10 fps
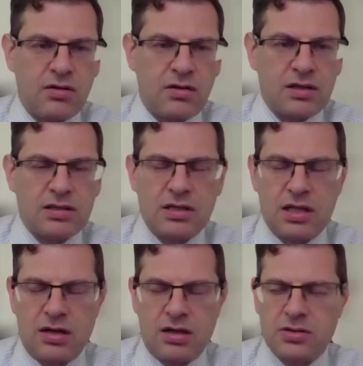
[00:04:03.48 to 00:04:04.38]
our thoughts and
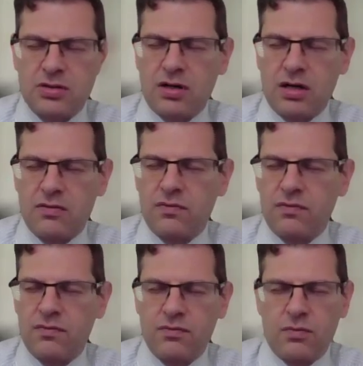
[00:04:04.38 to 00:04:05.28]
then also kind of
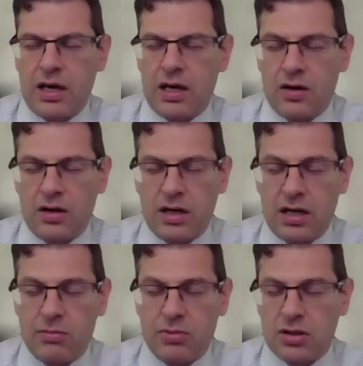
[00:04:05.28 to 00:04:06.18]
weigh in on
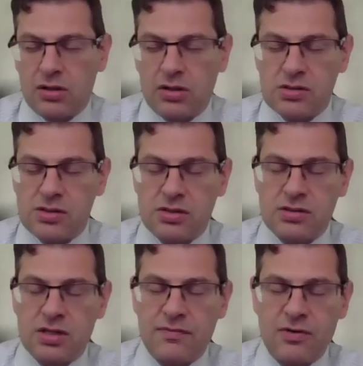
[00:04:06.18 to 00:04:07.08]
any particular
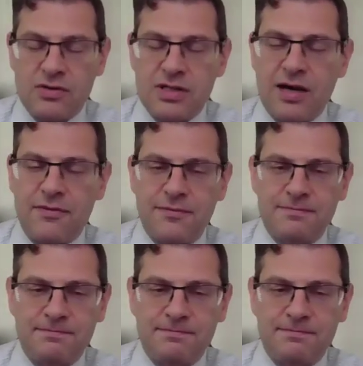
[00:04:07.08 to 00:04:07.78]
concerns that folks have.